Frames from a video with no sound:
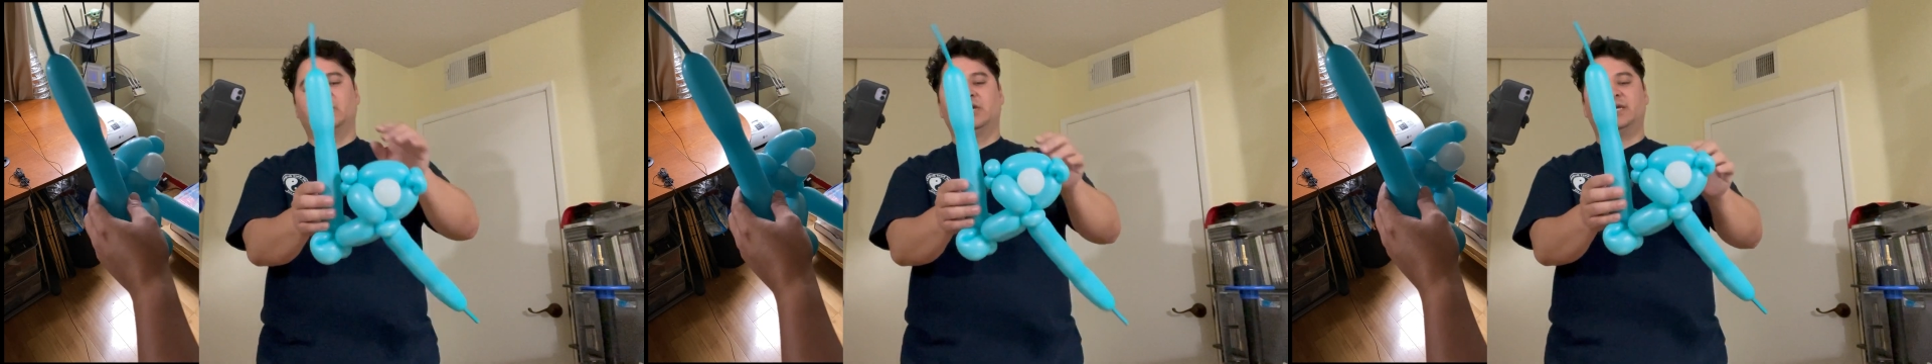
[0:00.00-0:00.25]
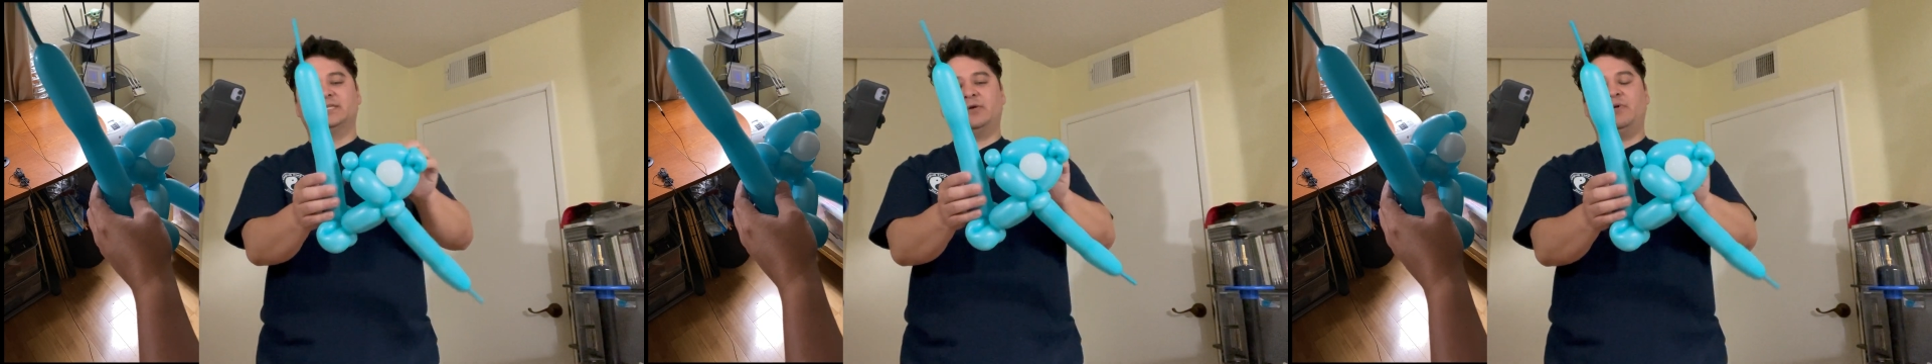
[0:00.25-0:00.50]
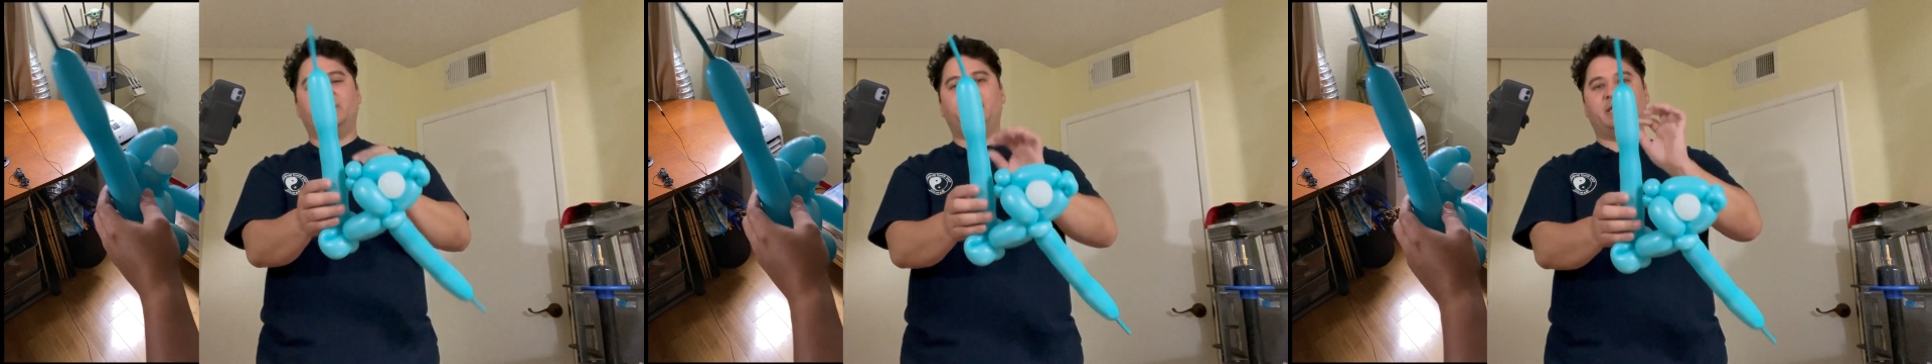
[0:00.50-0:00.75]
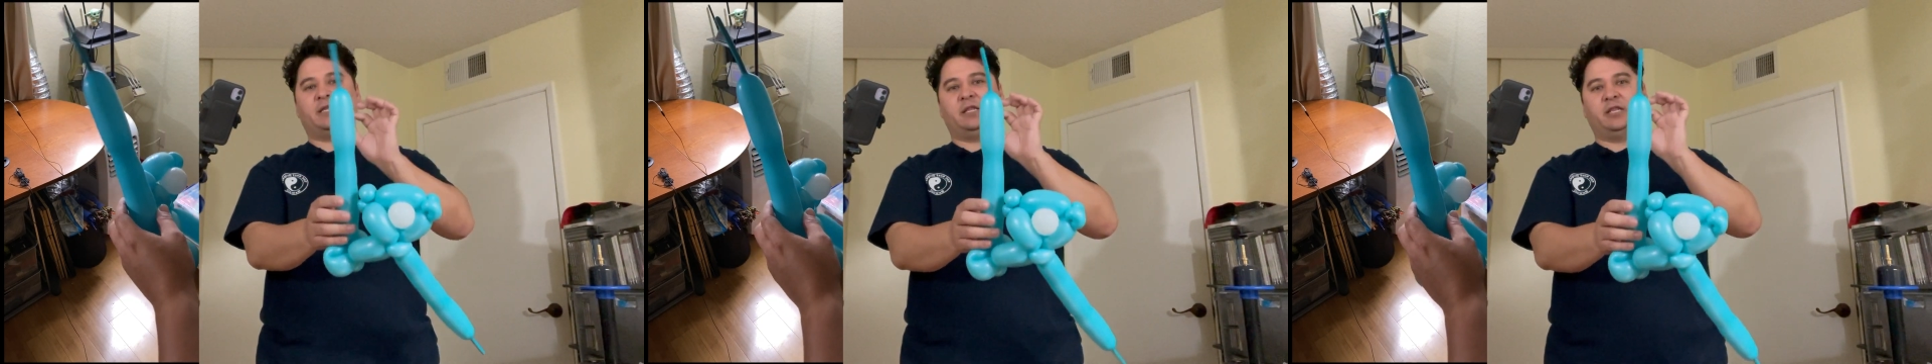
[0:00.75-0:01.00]
because I want to
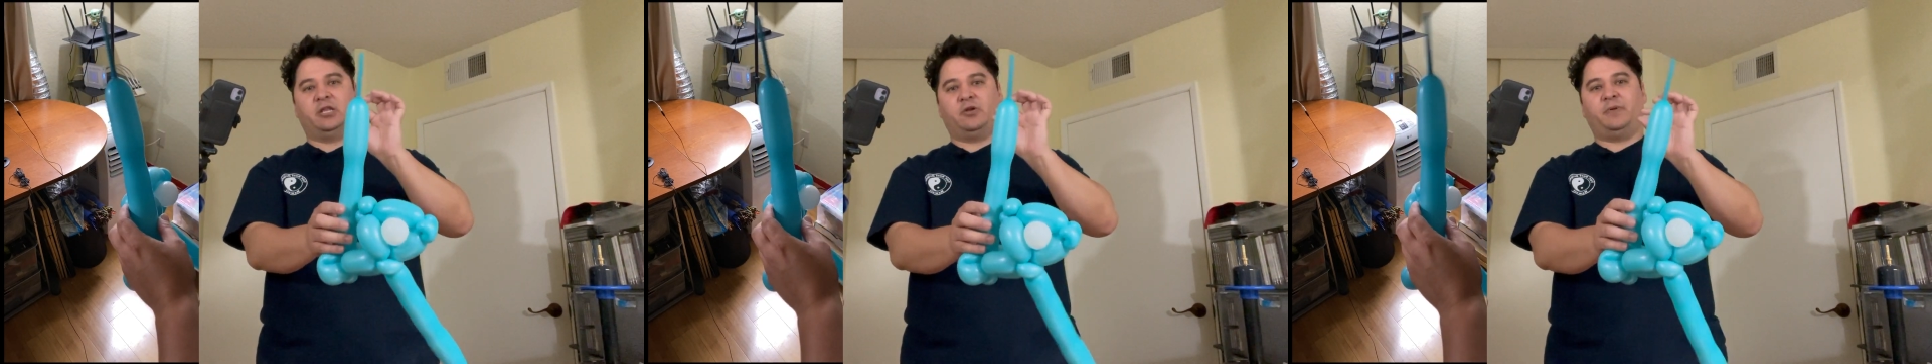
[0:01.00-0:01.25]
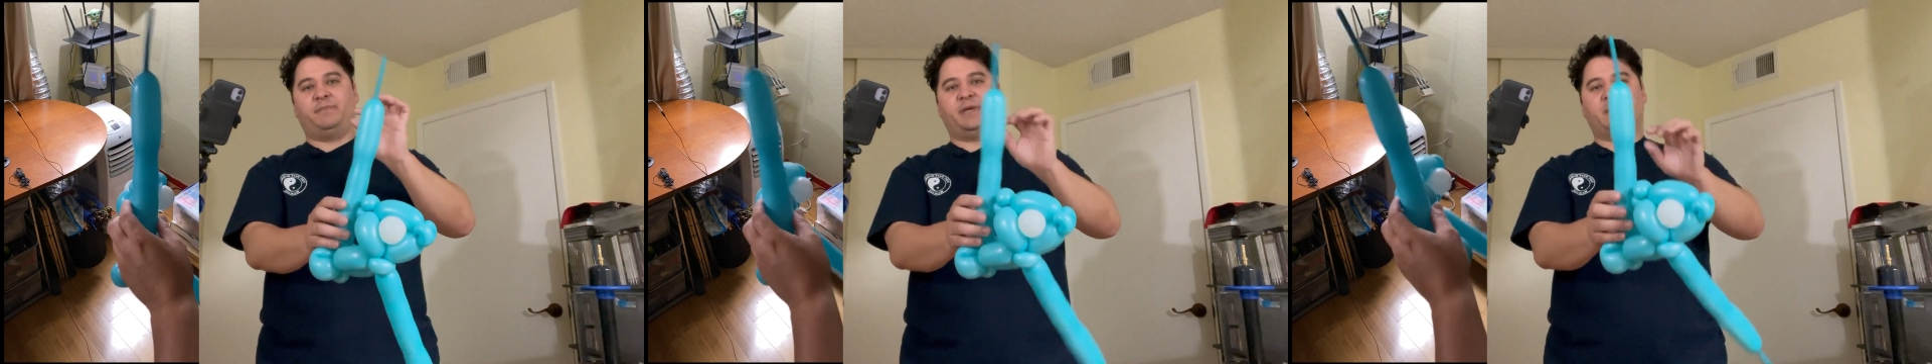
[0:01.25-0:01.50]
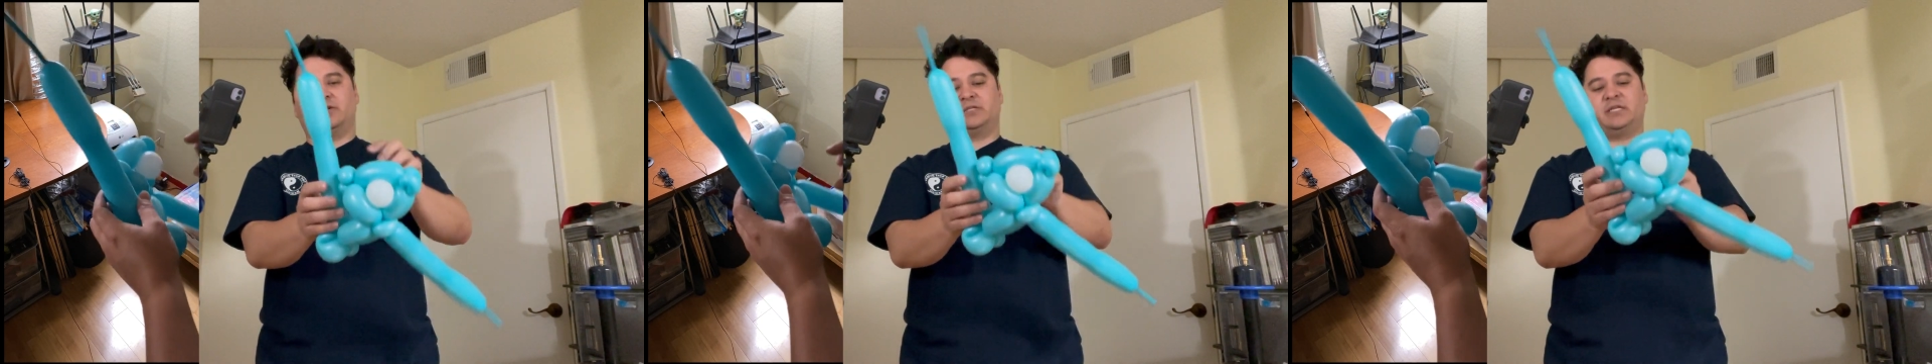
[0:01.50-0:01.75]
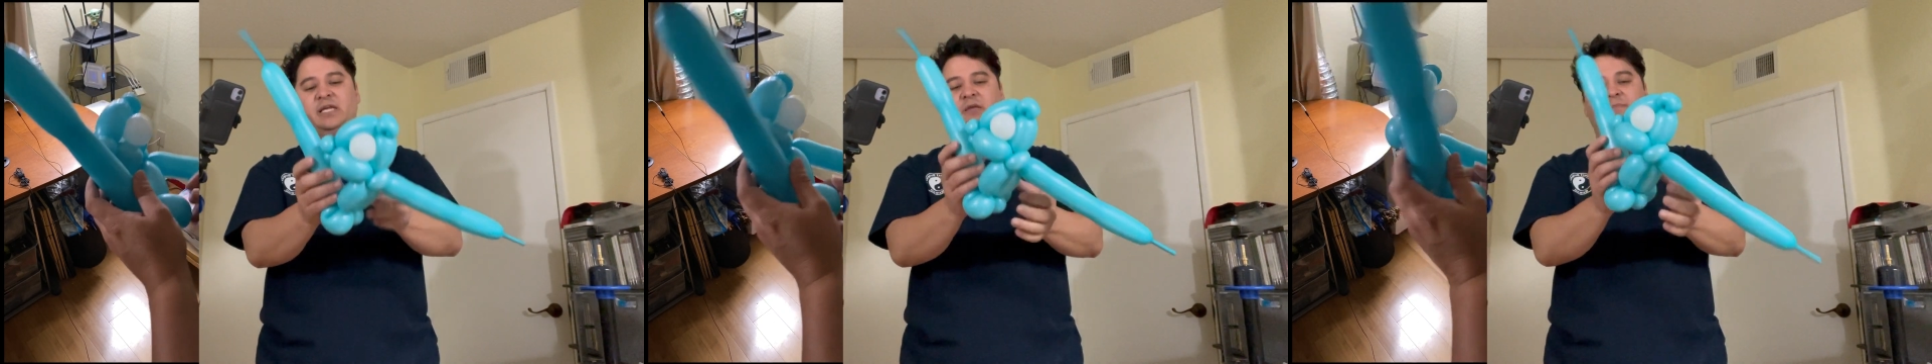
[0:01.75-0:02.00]
make it a little bit bigger,
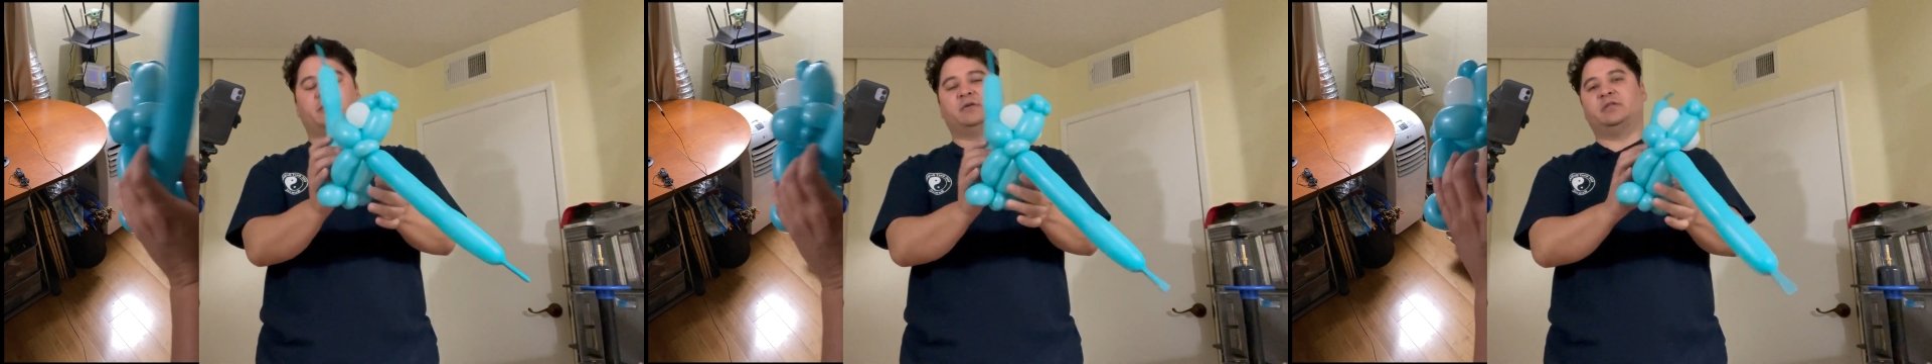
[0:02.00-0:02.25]
slightly bigger